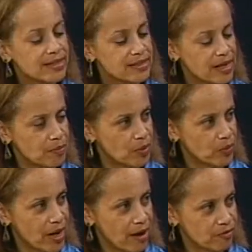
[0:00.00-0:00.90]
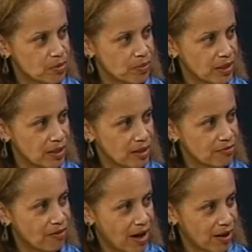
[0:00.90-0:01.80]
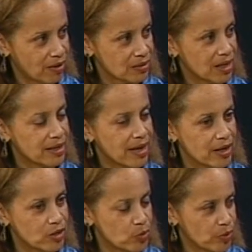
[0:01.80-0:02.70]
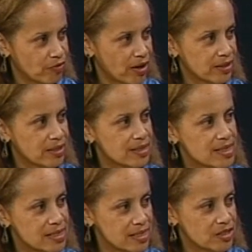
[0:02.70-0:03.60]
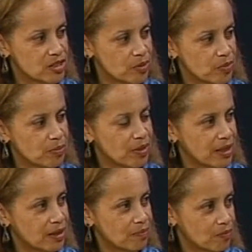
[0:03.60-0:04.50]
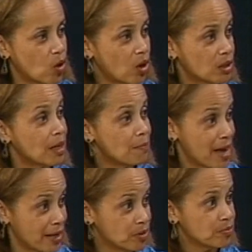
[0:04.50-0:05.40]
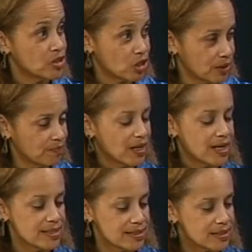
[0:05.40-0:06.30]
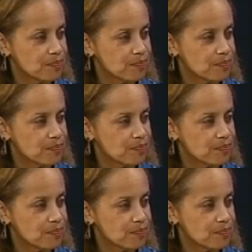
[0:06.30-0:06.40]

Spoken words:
statement would have to be filed. Again, you would find it in the deeds. It would be called a manumission. Yes.